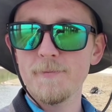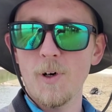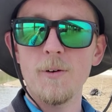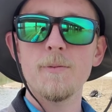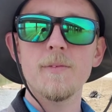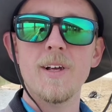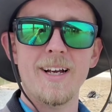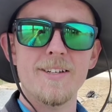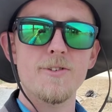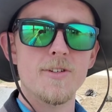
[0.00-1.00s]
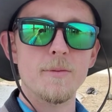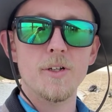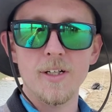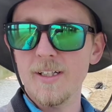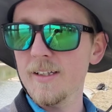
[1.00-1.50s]
Well, I guess there's some
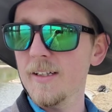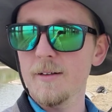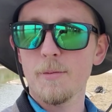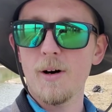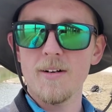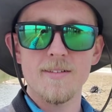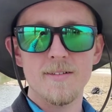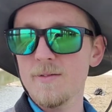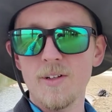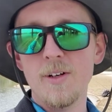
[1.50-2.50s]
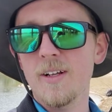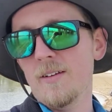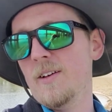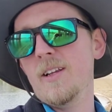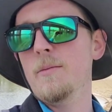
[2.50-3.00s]
cooking in the pro. You
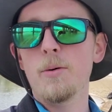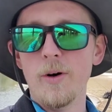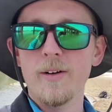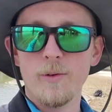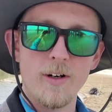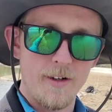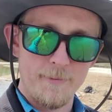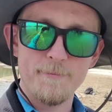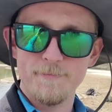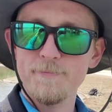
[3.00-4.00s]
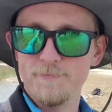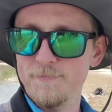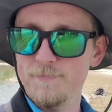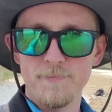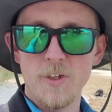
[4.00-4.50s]
get you get the point. We're gonna
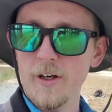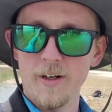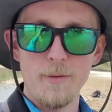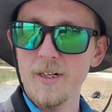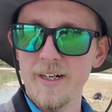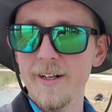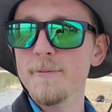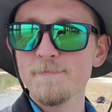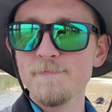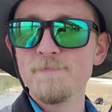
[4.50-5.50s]
cook it up and eat it.